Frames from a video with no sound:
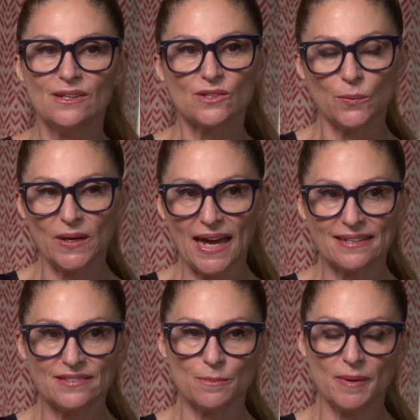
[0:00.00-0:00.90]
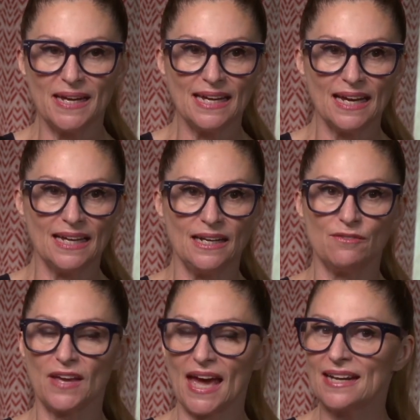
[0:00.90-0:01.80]
So we had to be in
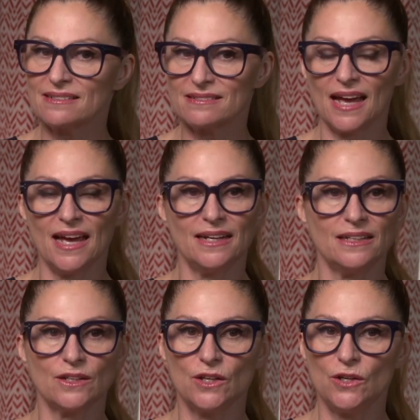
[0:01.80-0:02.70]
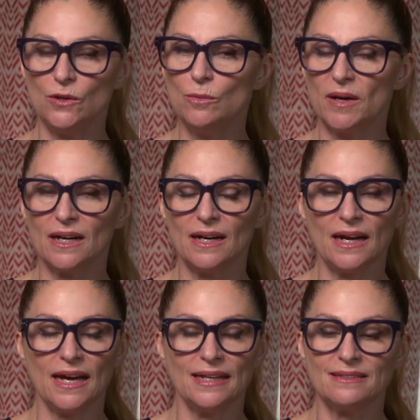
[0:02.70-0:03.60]
Afghanistan and Cuba
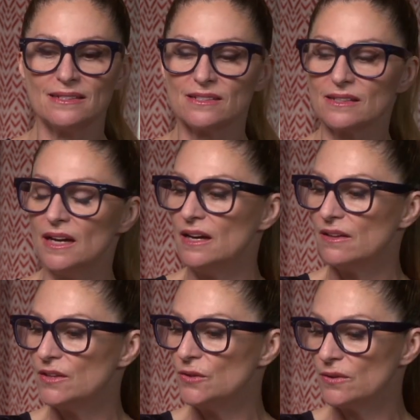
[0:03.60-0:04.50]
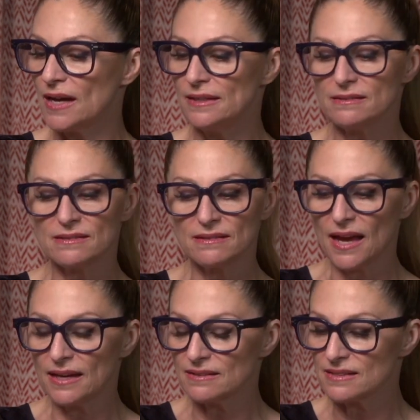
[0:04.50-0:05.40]
and the United
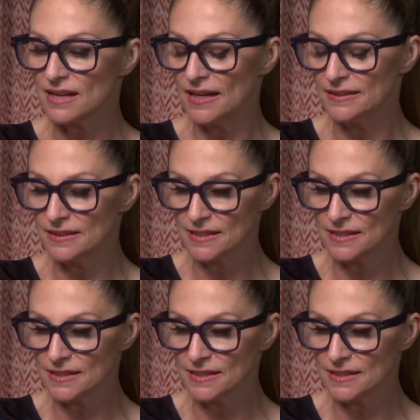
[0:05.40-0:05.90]
States and